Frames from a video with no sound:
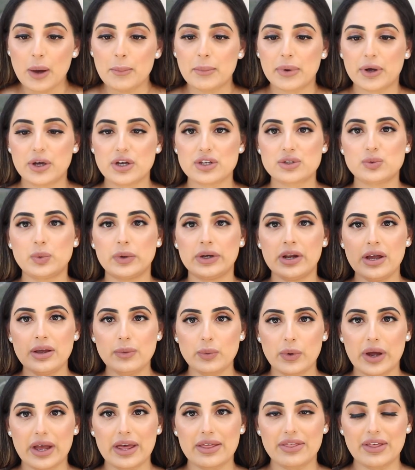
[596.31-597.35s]
Because when
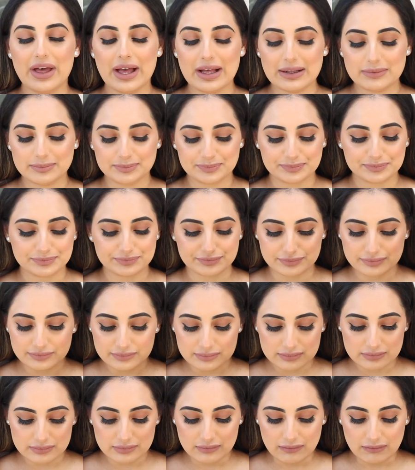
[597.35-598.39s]
I wear that,
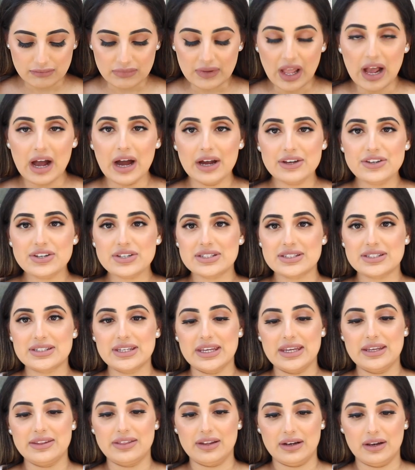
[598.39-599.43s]
I just
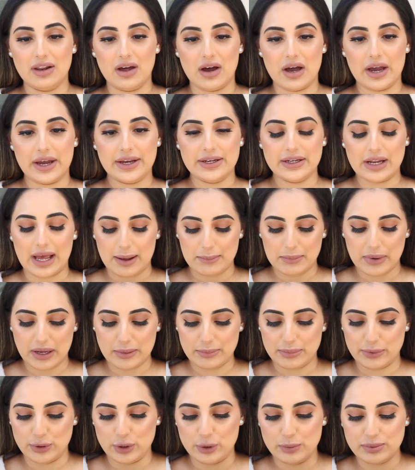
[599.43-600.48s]
see the line at
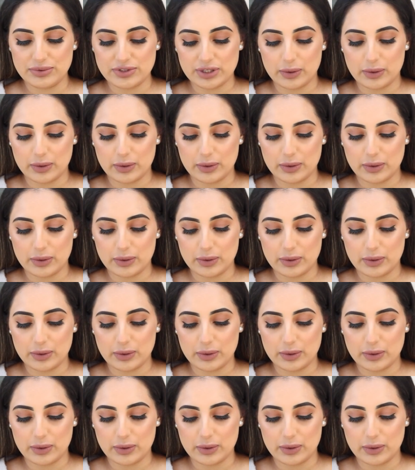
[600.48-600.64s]
my boobs.